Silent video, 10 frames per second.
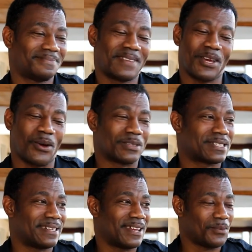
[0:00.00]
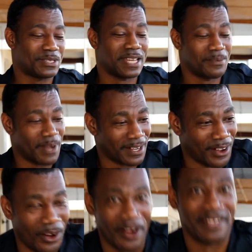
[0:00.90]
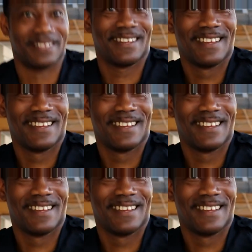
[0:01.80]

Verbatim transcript: They all say that. Well, take my card.